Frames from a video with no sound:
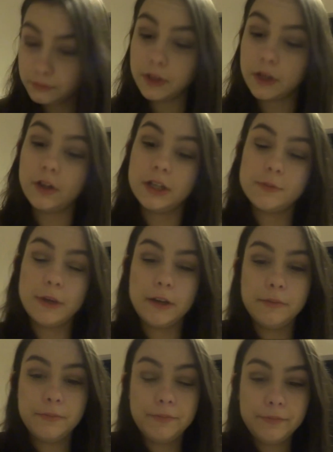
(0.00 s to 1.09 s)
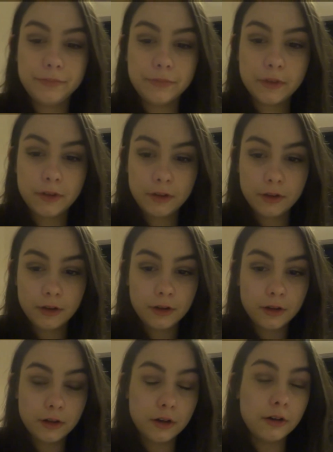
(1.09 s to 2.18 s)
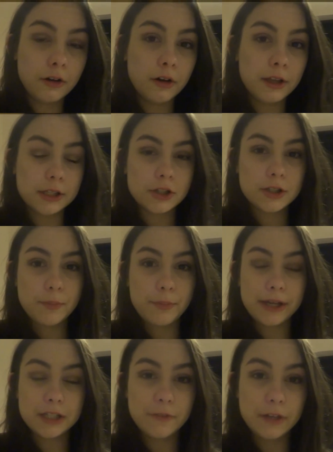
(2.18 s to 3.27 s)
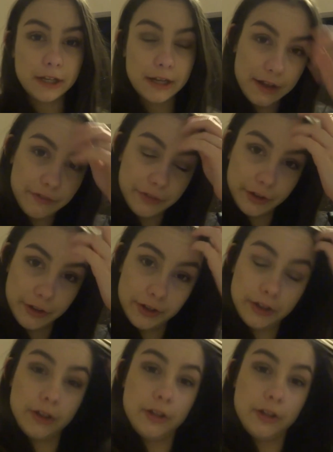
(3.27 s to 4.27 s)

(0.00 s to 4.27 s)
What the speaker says: There you go, that's better. Oh, that's just the best feeling ever.